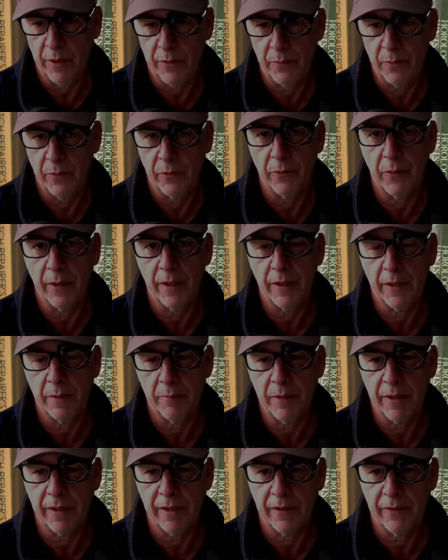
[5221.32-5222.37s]
was right on the
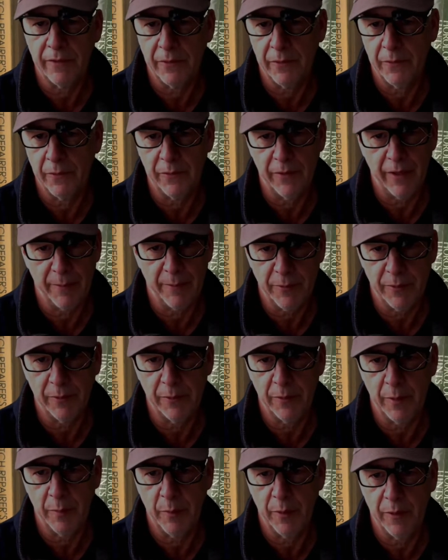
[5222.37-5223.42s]
money. So it was
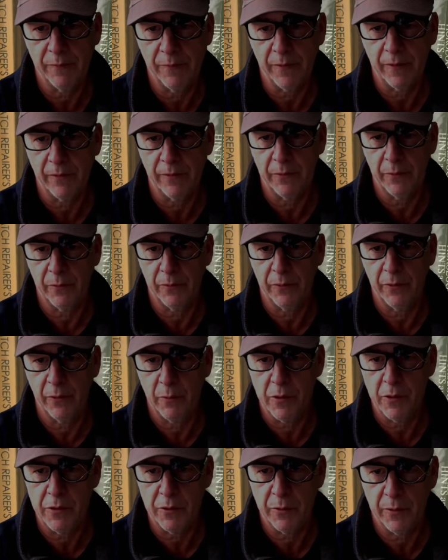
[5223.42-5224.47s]
absolutely perfect. So there's no
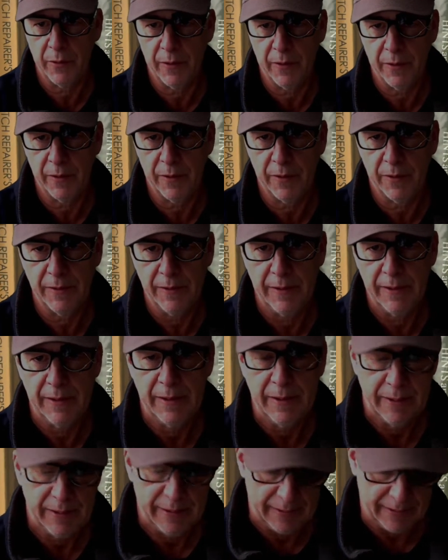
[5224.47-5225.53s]
issue there at all
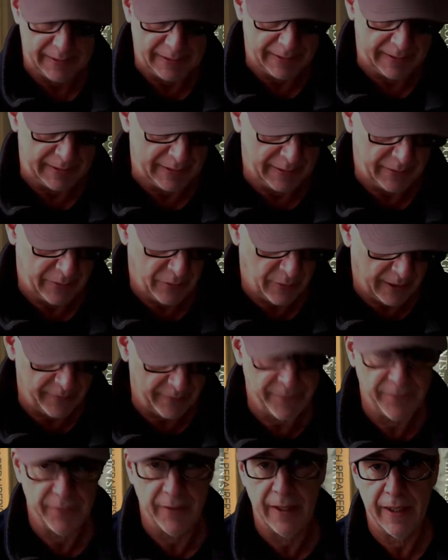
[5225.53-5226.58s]
uh, trying to
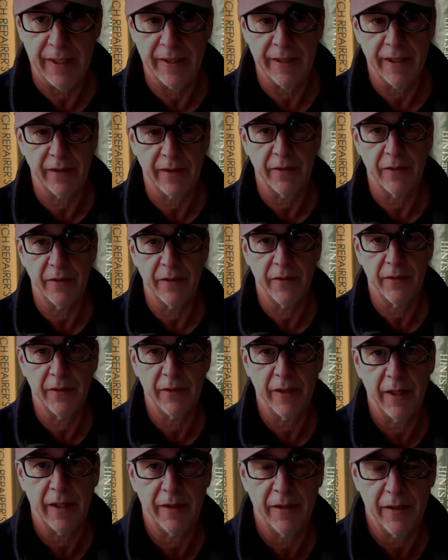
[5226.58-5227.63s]
find that
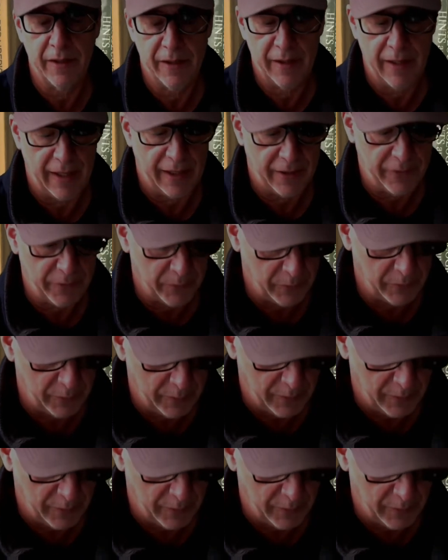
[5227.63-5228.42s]
the actual